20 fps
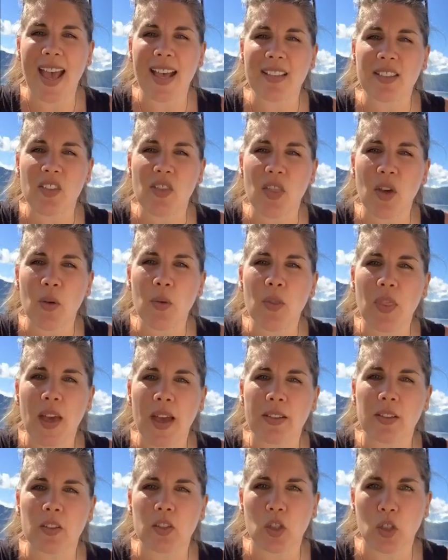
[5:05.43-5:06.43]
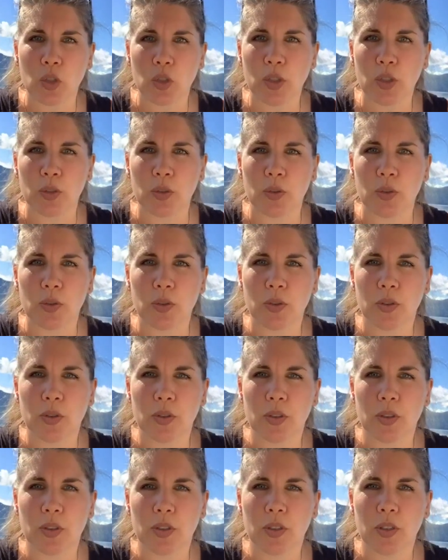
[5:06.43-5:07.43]
as though that's true.
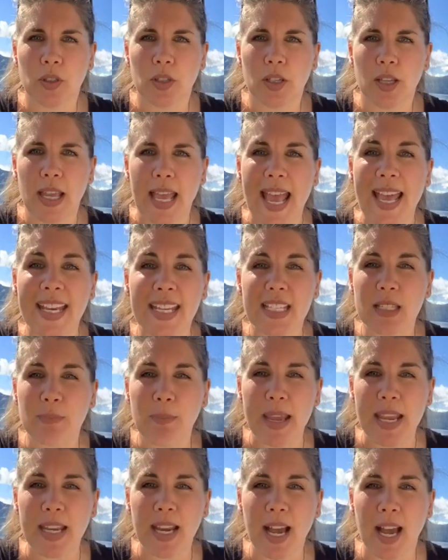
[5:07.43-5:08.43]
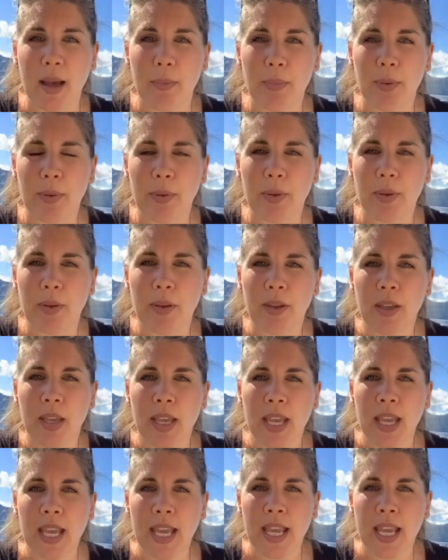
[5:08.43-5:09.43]
And it's made up.
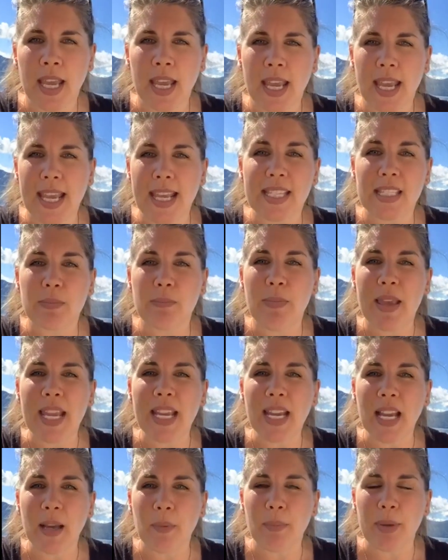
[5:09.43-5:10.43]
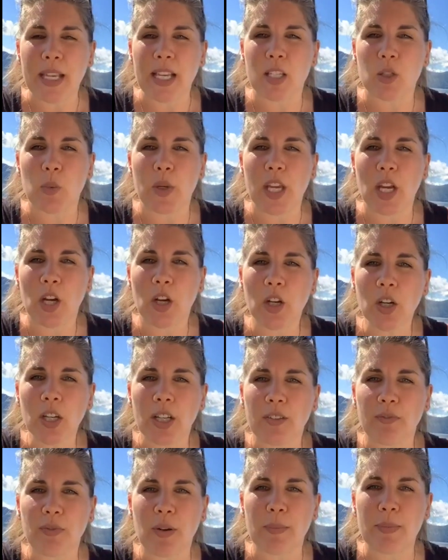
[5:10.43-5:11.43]
It's made up because we heard
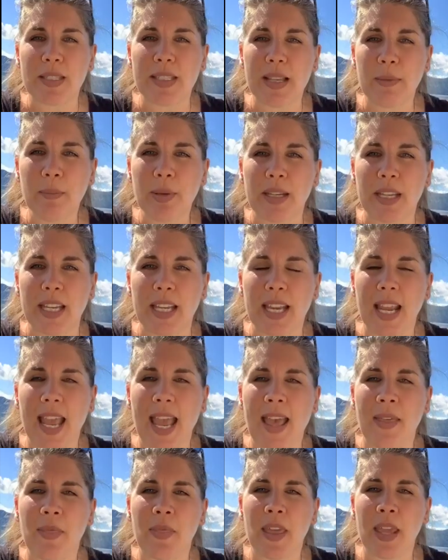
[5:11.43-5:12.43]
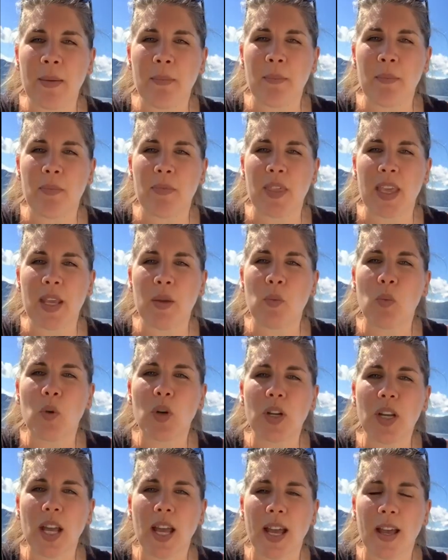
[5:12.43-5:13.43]
it from somebody and they
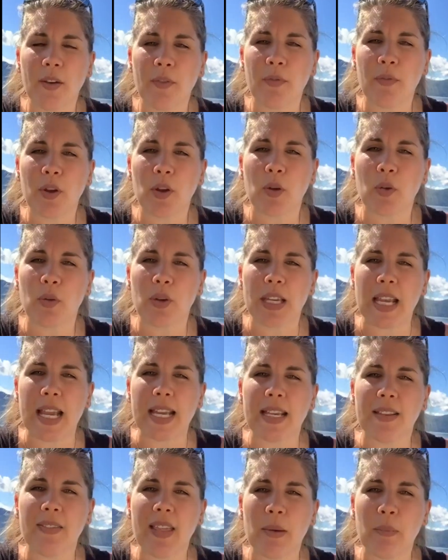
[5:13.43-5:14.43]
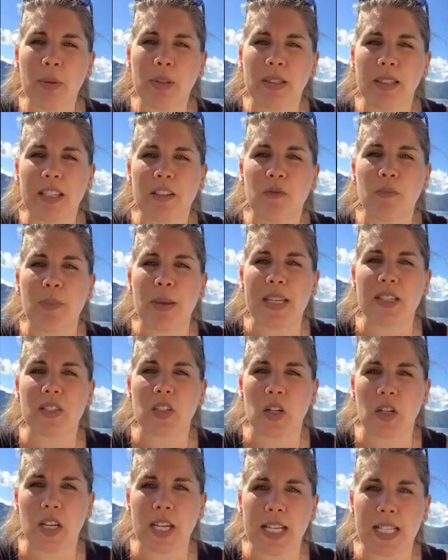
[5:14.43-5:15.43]
would have created that belief based
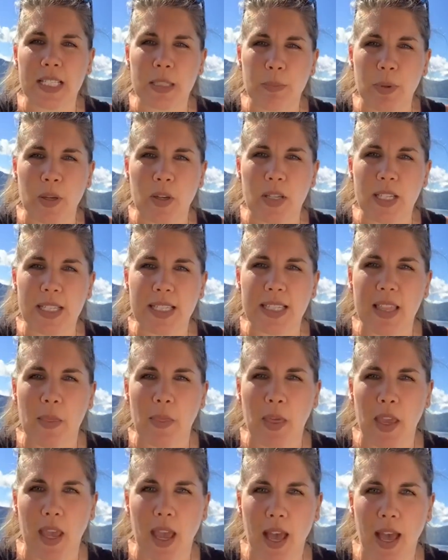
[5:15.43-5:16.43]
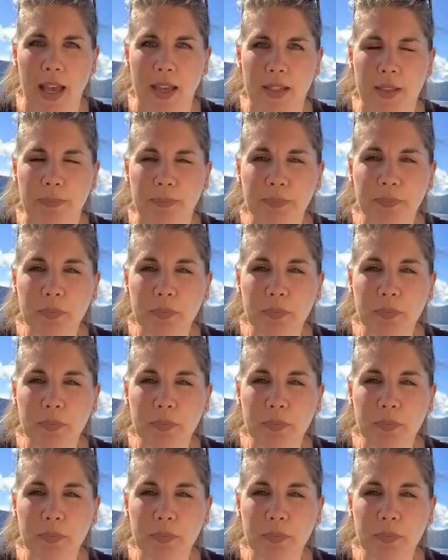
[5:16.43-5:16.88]
on an experience that they had.